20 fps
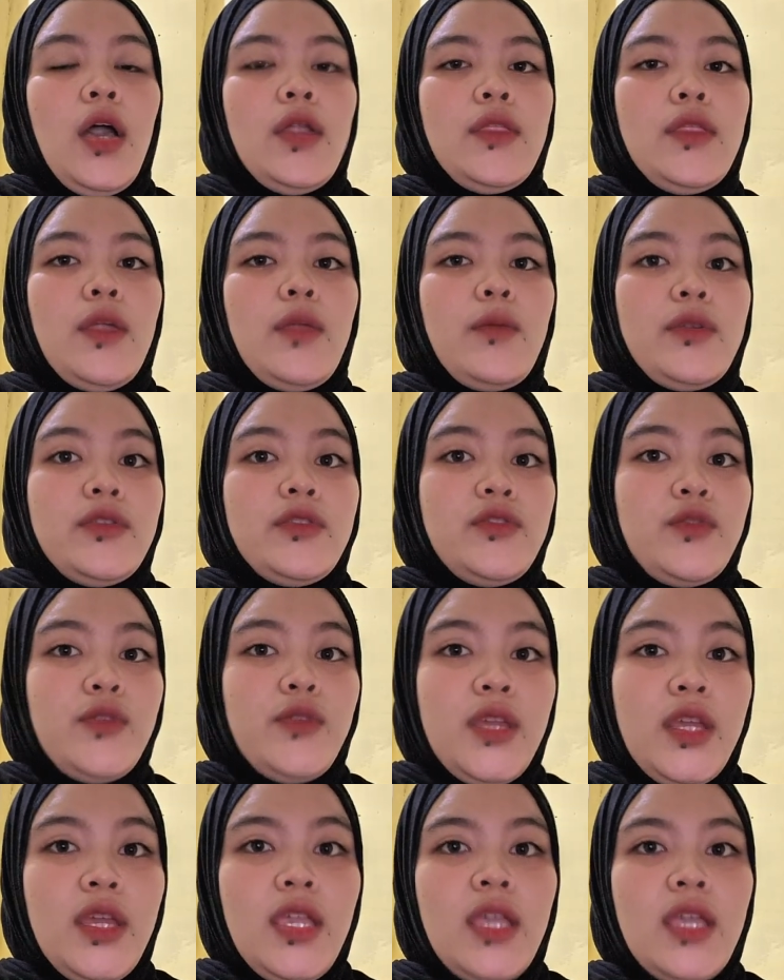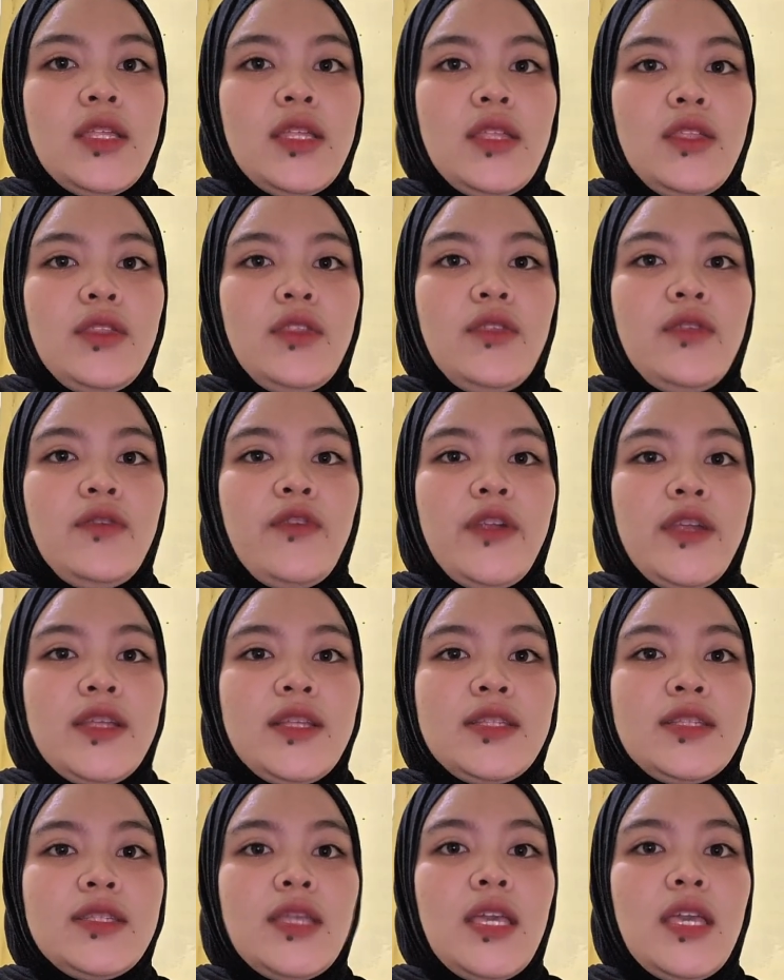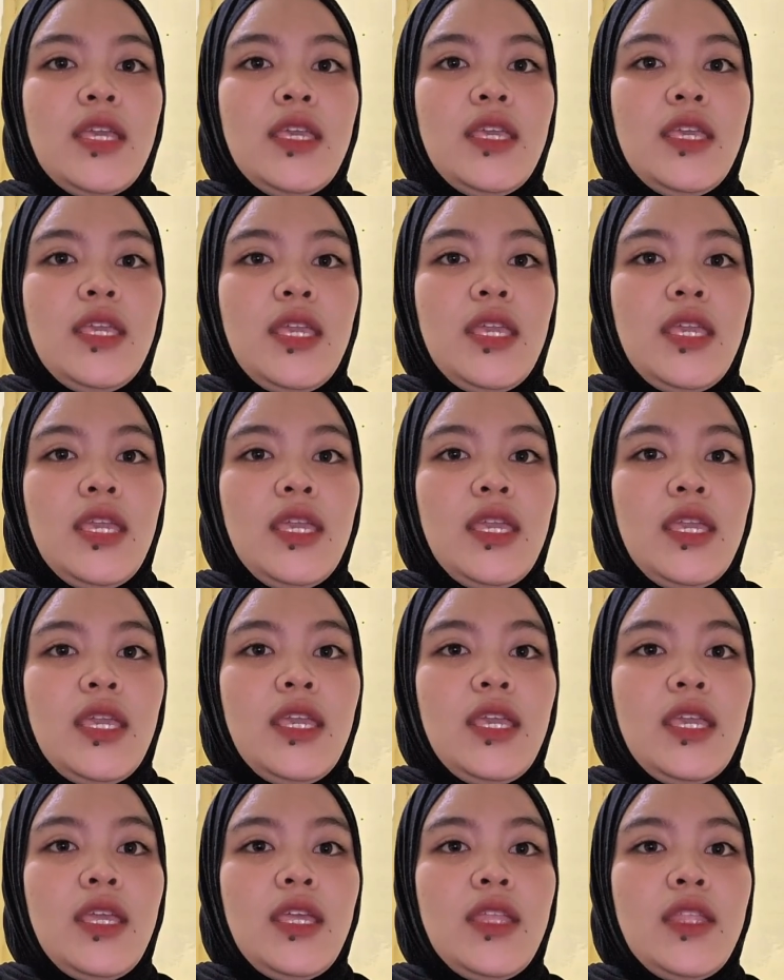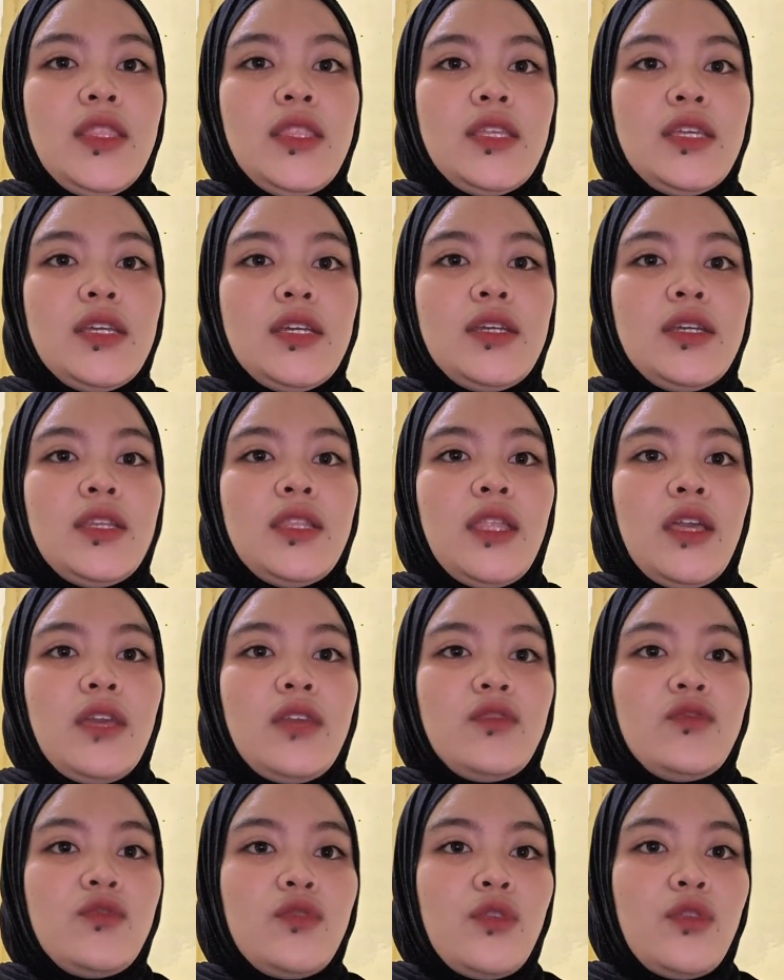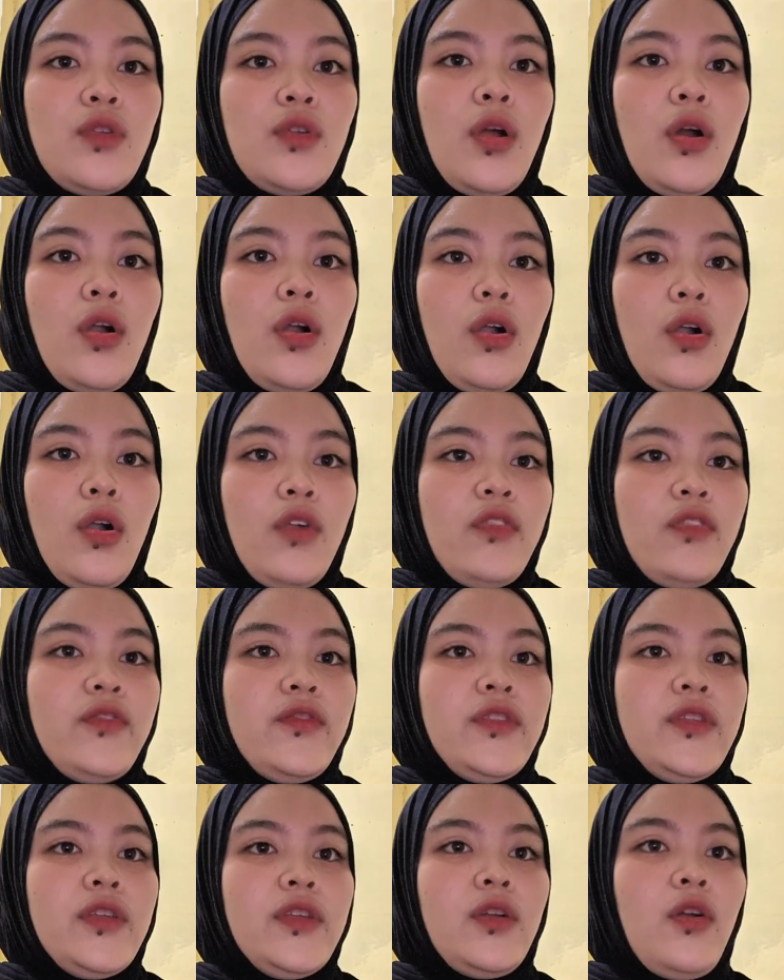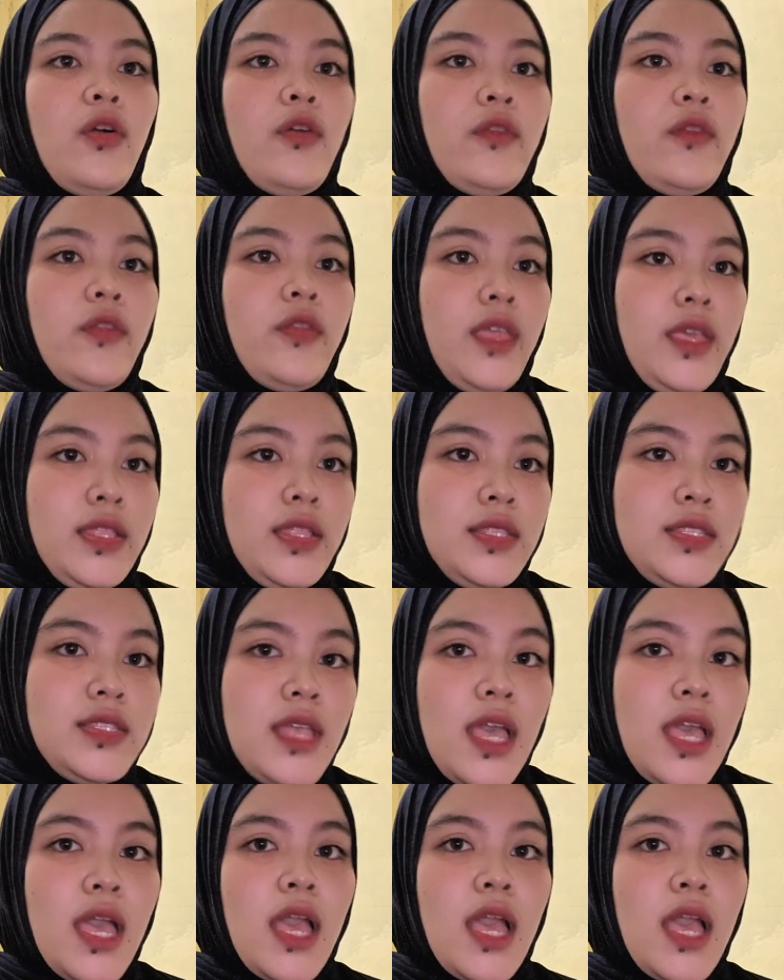Number three, difference in the nature of the content.